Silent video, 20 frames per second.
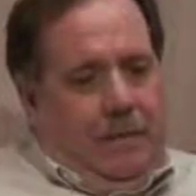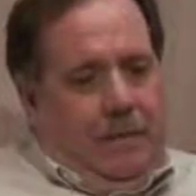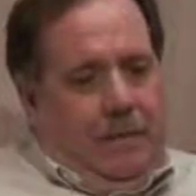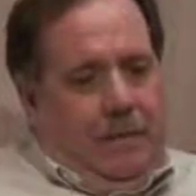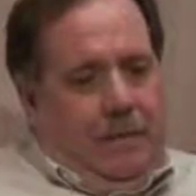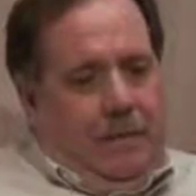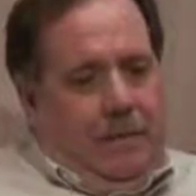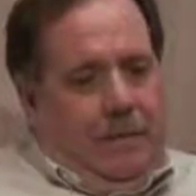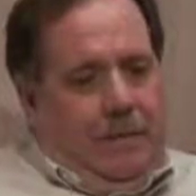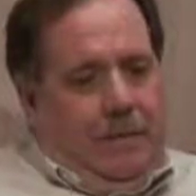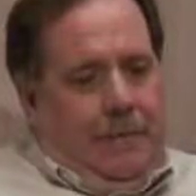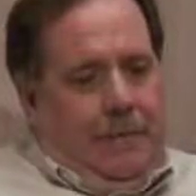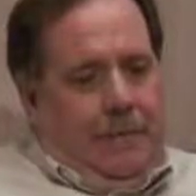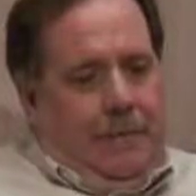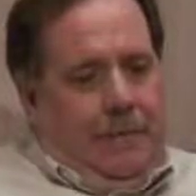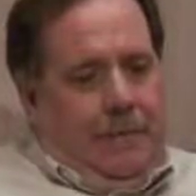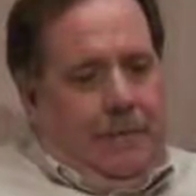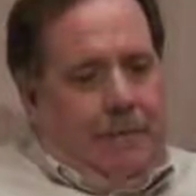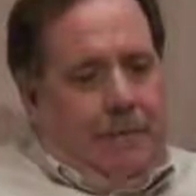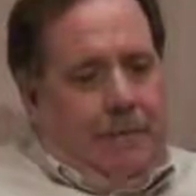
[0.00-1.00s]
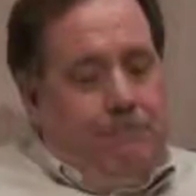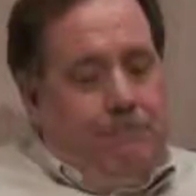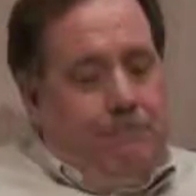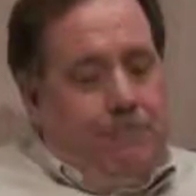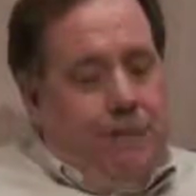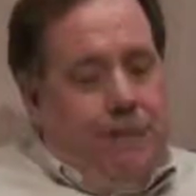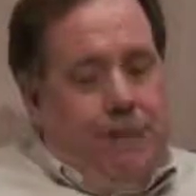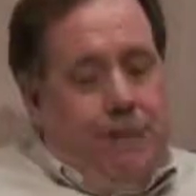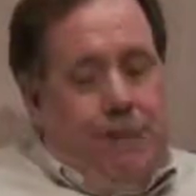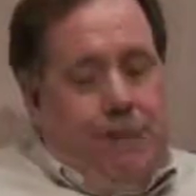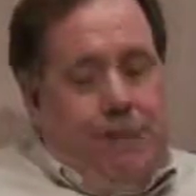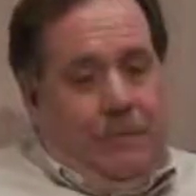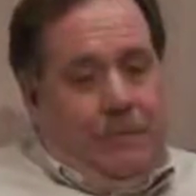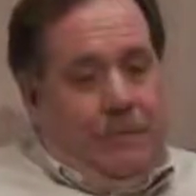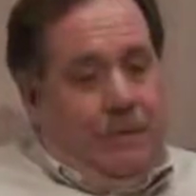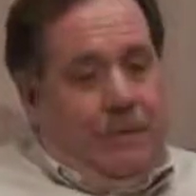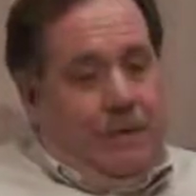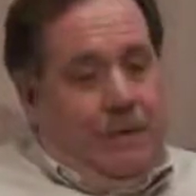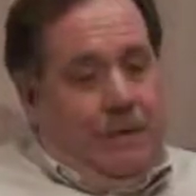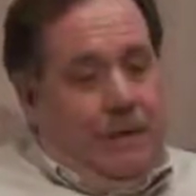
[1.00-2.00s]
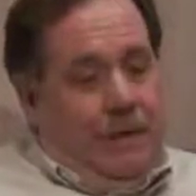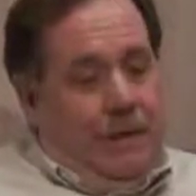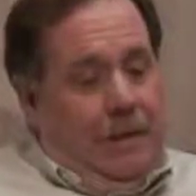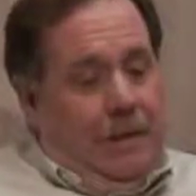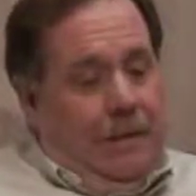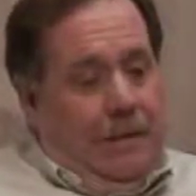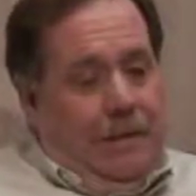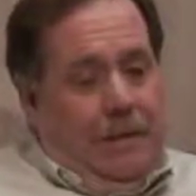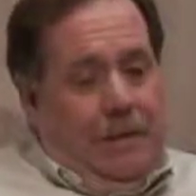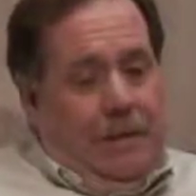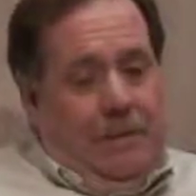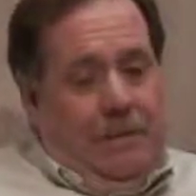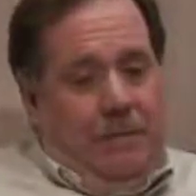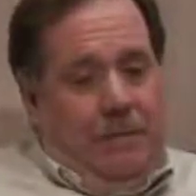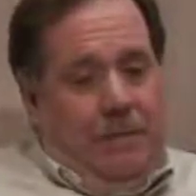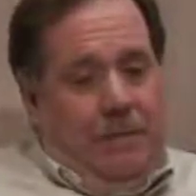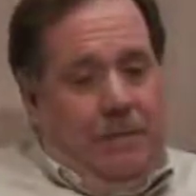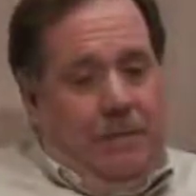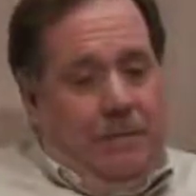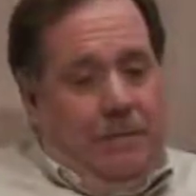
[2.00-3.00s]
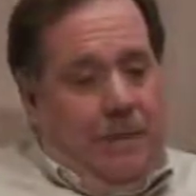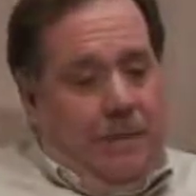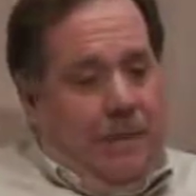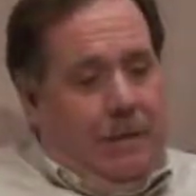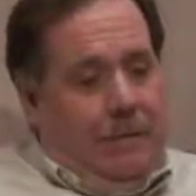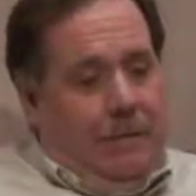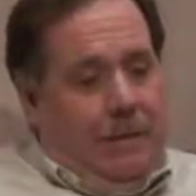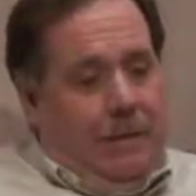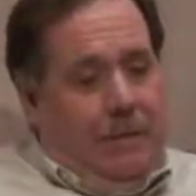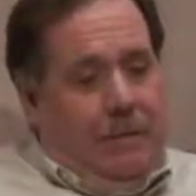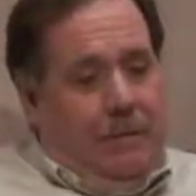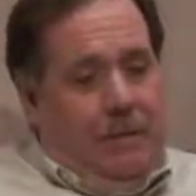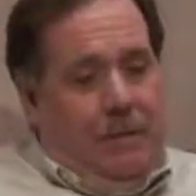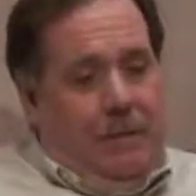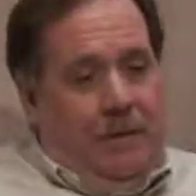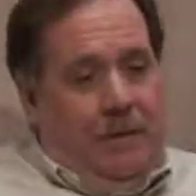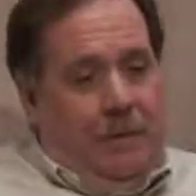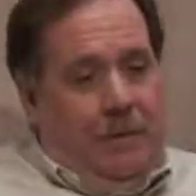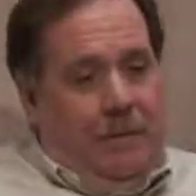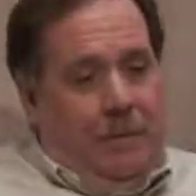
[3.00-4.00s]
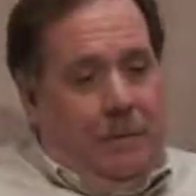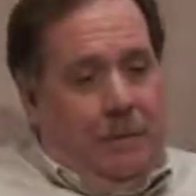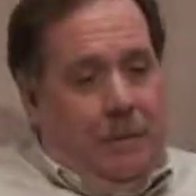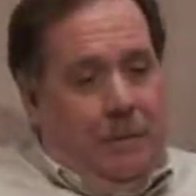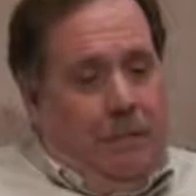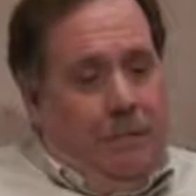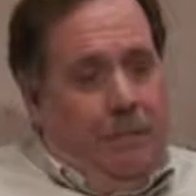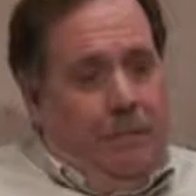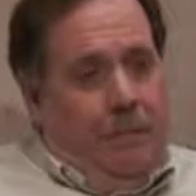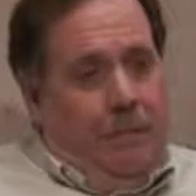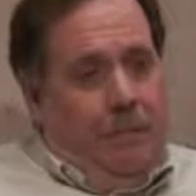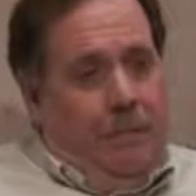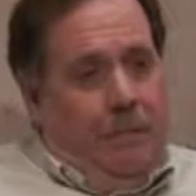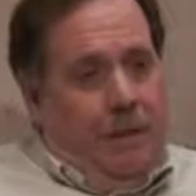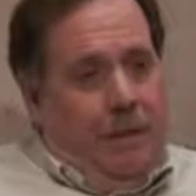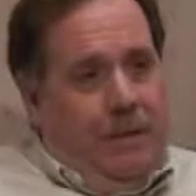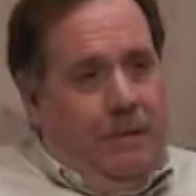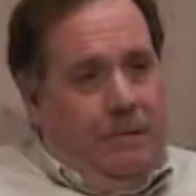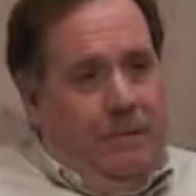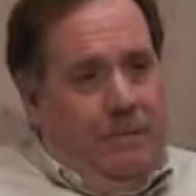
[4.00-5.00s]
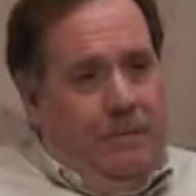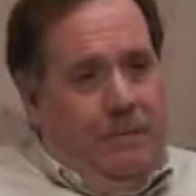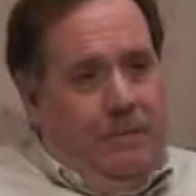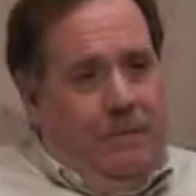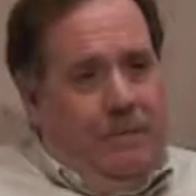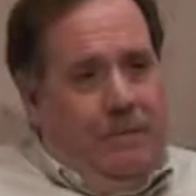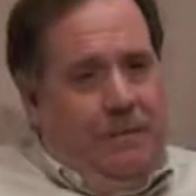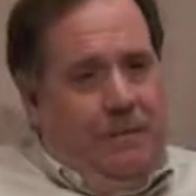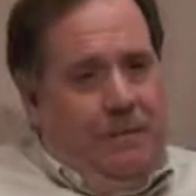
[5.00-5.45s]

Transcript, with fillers: um, and I used to say that, I, I, said it many times, he was probably the best